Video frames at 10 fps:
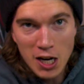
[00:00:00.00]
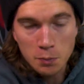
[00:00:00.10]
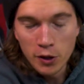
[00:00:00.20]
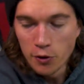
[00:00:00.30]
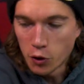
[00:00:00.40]
As
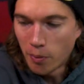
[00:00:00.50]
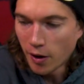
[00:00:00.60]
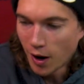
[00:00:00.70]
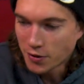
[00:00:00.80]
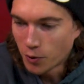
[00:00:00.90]
per usual,
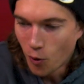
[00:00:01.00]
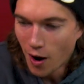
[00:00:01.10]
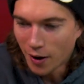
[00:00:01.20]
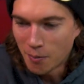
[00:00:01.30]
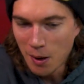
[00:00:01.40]
better have some
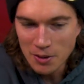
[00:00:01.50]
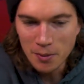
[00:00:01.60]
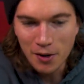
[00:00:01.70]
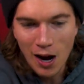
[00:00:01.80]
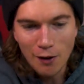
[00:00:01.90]
water, maybe
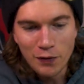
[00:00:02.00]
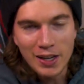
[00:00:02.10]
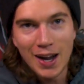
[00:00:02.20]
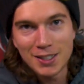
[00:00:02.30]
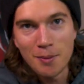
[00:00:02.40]
some coffee.
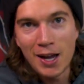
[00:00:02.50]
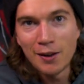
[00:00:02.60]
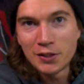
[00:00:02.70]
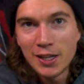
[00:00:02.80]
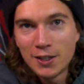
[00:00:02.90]
Got some
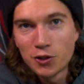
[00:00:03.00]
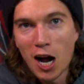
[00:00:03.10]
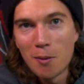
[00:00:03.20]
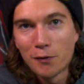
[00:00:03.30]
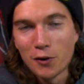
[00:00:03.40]
NFT
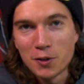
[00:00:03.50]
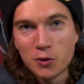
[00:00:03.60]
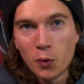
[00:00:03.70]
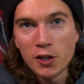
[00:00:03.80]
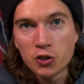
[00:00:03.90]
drama for some
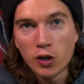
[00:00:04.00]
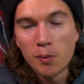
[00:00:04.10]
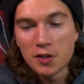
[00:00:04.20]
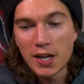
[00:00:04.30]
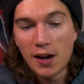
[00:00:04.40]
Twitch
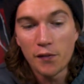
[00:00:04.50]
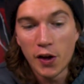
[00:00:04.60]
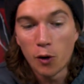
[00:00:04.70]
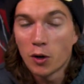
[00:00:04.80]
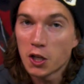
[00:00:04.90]
streamers out
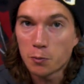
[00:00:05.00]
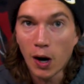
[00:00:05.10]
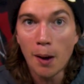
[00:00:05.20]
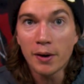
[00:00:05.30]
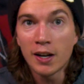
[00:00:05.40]
there, which is
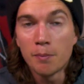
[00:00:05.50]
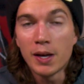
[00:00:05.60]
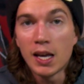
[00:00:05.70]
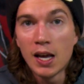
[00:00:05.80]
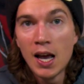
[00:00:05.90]
probably going to
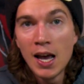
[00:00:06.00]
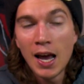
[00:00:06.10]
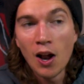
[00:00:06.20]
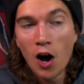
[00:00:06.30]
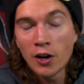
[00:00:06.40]
be
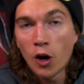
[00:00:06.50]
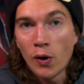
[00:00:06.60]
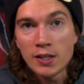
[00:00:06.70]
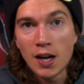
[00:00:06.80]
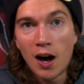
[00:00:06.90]
an
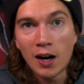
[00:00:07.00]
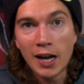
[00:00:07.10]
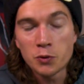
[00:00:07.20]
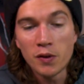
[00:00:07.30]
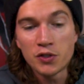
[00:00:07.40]
ongoing talk
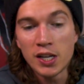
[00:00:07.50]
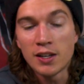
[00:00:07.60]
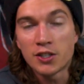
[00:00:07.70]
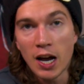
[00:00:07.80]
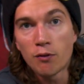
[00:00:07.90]
as we've
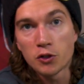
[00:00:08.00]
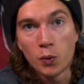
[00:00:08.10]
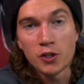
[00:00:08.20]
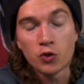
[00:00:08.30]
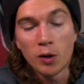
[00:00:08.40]
seen several
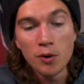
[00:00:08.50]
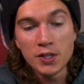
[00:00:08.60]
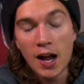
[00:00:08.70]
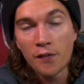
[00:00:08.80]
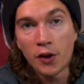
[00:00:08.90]
Twitch
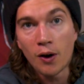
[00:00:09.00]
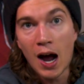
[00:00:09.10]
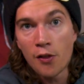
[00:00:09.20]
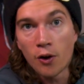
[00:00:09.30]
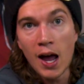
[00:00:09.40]
streamers out there
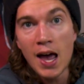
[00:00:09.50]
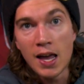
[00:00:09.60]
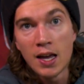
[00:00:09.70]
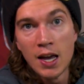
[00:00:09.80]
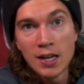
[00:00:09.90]
either
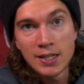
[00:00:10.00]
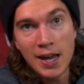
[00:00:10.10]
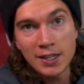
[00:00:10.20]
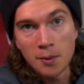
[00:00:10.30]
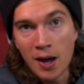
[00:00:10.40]
A,
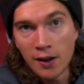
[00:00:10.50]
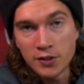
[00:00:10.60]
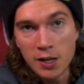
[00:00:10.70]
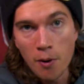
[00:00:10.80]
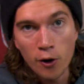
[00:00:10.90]
take some
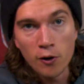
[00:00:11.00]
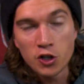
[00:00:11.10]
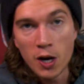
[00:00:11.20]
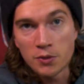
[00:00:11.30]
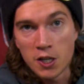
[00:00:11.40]
NFT
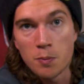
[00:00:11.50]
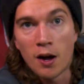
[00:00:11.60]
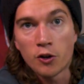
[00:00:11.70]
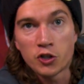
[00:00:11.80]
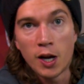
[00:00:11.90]
partnerships and
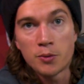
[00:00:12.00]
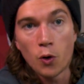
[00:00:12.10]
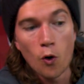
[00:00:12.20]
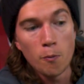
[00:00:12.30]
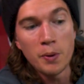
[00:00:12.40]
sponsorships,
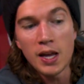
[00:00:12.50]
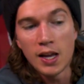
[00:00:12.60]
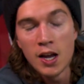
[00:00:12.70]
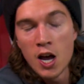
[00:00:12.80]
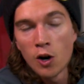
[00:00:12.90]
or
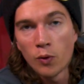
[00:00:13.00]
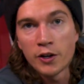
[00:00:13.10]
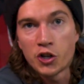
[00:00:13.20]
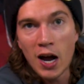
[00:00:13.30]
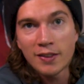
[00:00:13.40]
B,
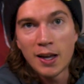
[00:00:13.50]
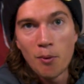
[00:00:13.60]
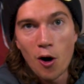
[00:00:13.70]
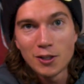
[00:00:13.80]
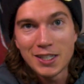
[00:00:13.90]
reject them
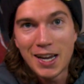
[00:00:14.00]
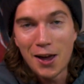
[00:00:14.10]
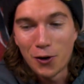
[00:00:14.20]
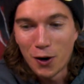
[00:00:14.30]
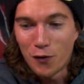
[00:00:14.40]

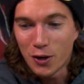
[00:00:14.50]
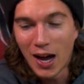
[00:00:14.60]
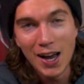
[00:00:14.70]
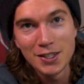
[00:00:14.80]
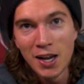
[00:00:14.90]
altogether. If you
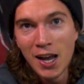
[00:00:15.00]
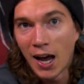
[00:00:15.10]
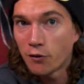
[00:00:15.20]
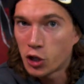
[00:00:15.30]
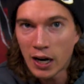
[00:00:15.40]
guys
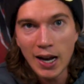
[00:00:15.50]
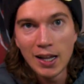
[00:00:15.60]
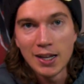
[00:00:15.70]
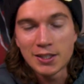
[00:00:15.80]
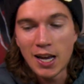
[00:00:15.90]
have checked
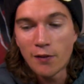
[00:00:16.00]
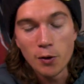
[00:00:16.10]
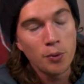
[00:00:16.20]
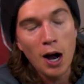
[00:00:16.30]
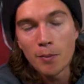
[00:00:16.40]
LSF,
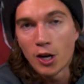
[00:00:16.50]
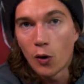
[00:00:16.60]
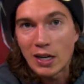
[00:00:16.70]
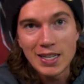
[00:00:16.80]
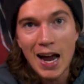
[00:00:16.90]
you probably
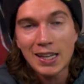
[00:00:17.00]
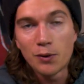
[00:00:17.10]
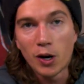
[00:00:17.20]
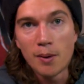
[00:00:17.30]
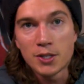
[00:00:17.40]
know exactly
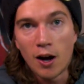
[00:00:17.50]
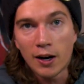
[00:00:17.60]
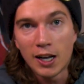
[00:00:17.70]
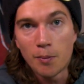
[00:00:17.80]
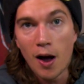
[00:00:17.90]
what I'm
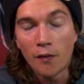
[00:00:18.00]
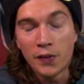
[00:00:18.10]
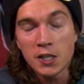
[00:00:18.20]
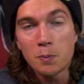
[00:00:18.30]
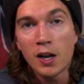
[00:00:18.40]
talking about.
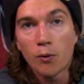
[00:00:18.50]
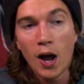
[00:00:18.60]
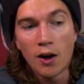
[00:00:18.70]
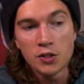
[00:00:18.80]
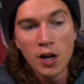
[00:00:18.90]
This being
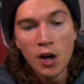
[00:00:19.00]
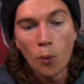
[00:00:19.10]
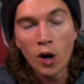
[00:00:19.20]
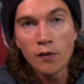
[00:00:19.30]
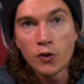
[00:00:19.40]
around
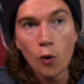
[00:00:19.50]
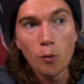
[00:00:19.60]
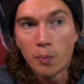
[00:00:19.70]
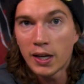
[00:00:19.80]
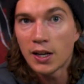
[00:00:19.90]
one of your
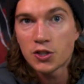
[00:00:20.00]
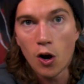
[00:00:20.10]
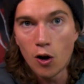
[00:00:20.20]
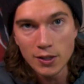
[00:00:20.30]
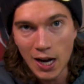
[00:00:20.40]
biggest
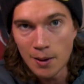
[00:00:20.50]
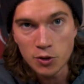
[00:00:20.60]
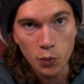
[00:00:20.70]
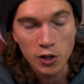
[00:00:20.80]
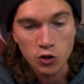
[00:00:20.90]
all-time
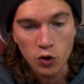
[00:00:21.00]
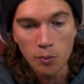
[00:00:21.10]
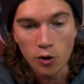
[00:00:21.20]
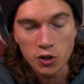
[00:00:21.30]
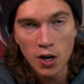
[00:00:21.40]
Twitch
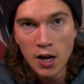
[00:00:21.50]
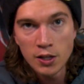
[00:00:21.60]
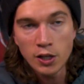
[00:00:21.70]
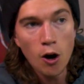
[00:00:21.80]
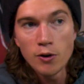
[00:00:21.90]
streamers
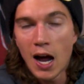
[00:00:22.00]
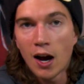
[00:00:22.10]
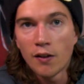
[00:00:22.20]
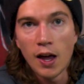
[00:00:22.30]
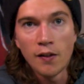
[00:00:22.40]
to go
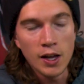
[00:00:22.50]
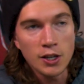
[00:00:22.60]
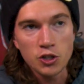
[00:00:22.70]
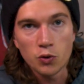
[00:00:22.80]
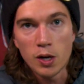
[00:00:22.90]
down in the, in the
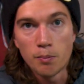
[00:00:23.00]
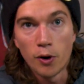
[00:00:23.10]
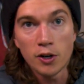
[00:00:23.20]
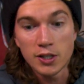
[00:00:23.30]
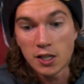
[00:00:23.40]
history
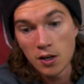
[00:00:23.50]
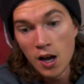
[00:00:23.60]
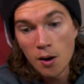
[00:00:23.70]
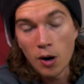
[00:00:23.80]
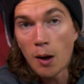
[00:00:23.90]
books as
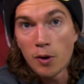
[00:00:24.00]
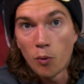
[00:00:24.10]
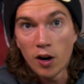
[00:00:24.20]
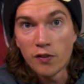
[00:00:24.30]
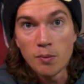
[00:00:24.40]
probably
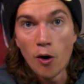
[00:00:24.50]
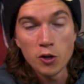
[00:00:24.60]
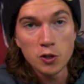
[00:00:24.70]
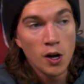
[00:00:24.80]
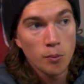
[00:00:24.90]
one of the
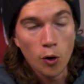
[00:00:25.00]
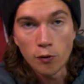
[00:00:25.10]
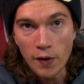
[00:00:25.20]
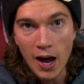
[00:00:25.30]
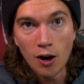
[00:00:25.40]
most
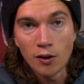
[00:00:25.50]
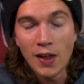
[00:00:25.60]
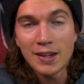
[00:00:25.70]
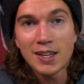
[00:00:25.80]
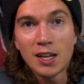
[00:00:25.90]
profound.
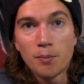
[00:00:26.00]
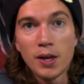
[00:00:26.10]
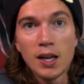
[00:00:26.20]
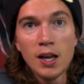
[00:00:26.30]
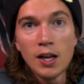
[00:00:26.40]
That's going to
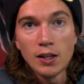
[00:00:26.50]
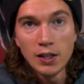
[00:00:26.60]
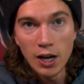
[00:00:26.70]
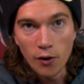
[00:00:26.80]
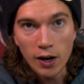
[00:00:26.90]
be
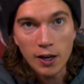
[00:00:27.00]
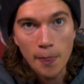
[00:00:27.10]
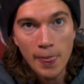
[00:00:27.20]
Lirik.